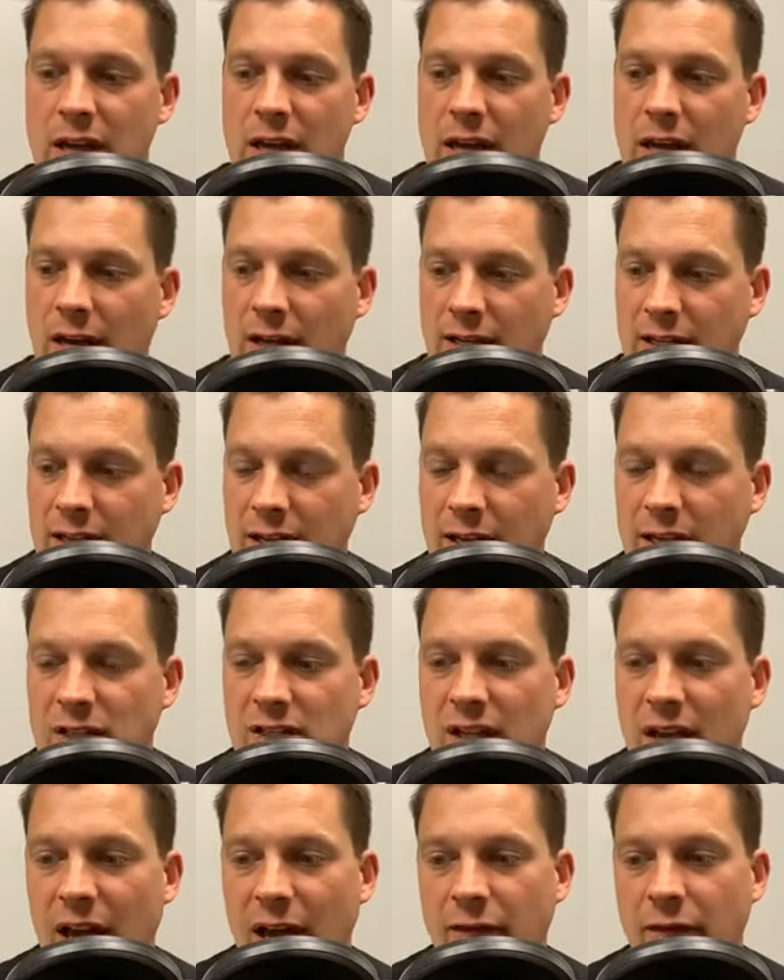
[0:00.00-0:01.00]
again,
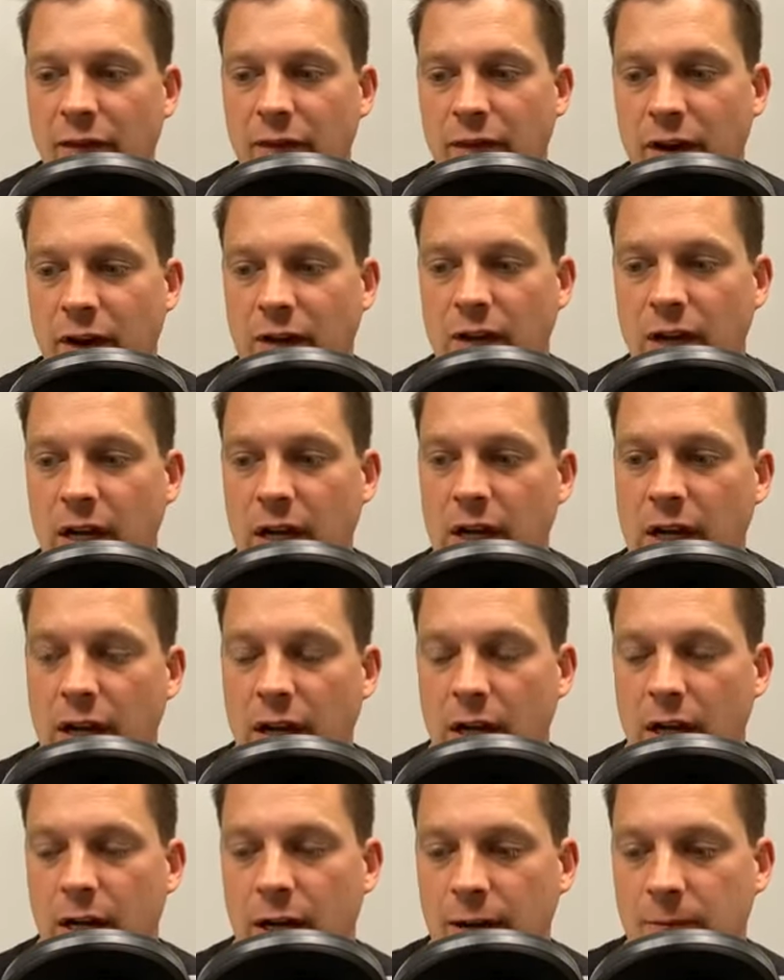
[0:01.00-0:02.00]
to have a very
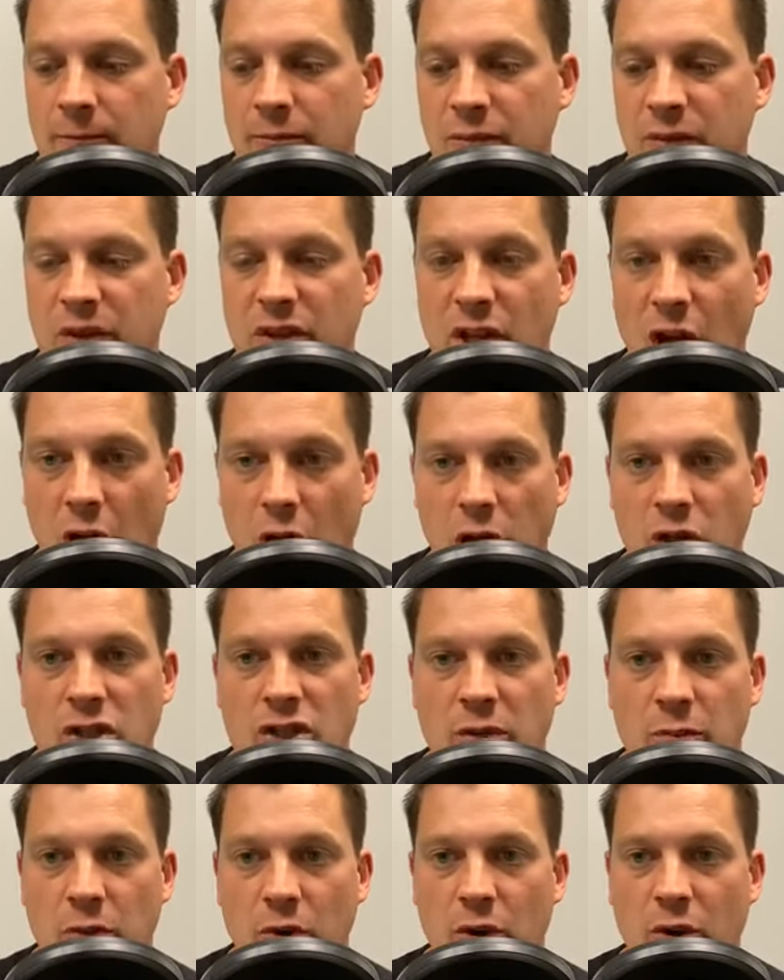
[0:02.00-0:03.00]

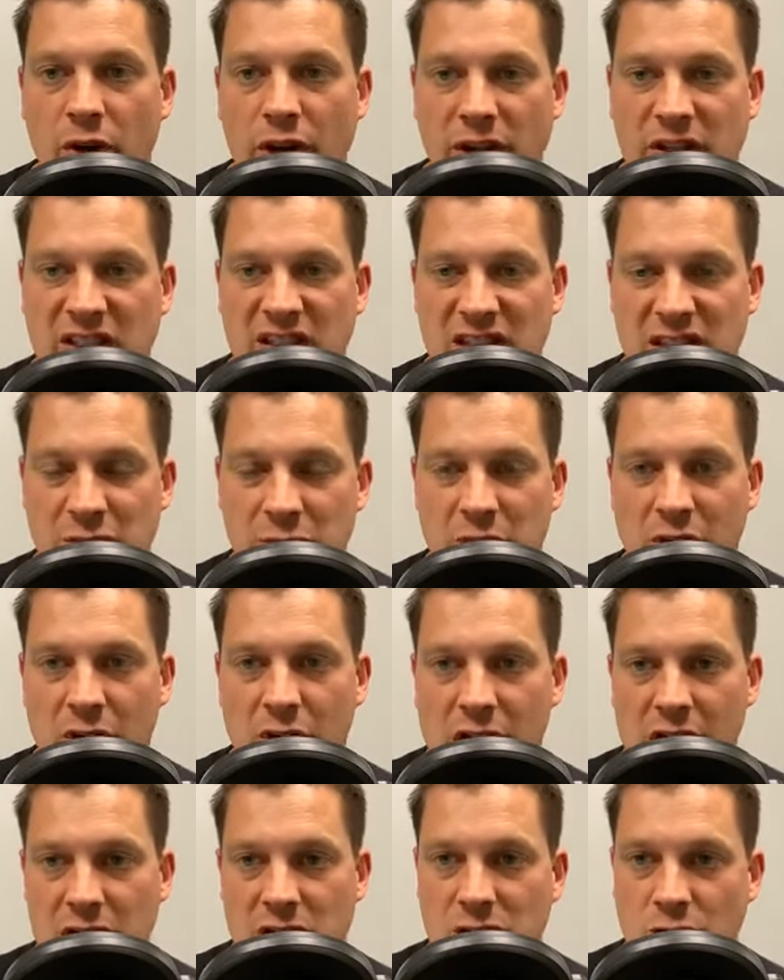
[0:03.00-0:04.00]
knowledgeable,
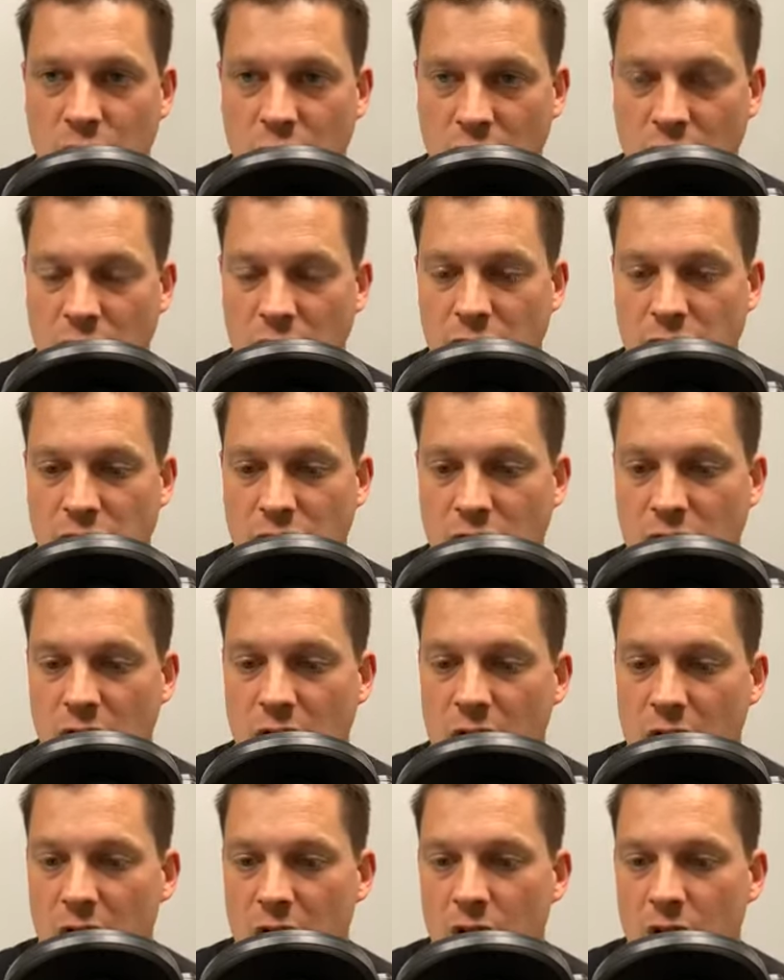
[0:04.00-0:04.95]
experienced realtor